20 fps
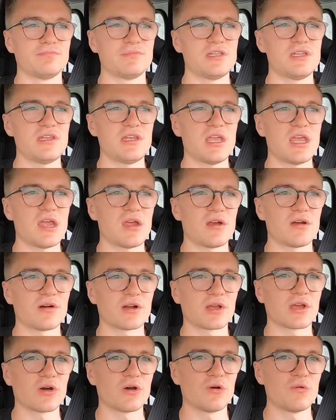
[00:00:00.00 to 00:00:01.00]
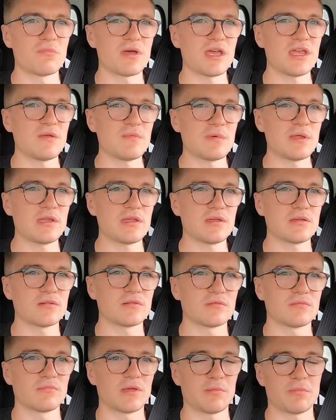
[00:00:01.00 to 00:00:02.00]
year ago, maybe
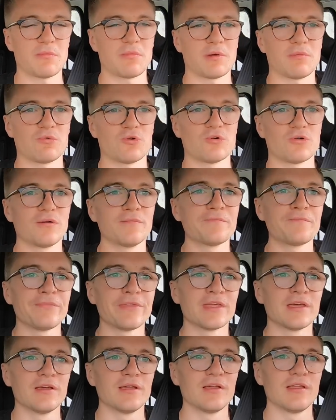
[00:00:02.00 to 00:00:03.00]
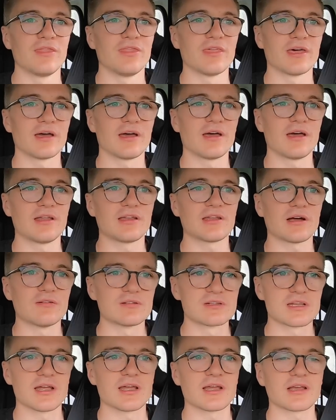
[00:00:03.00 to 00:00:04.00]
a bit more, that I
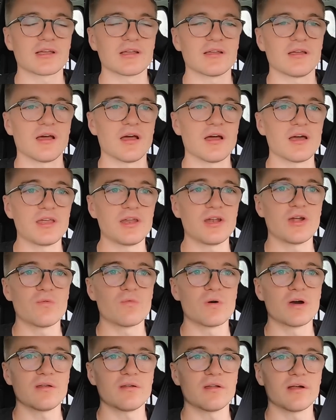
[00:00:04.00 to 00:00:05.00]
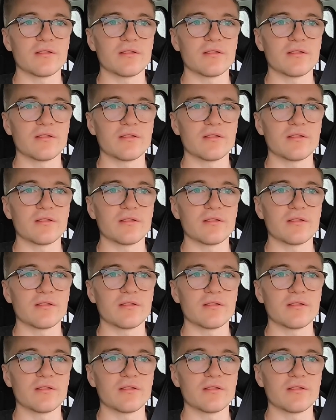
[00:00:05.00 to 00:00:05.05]
was like, oh, you know what,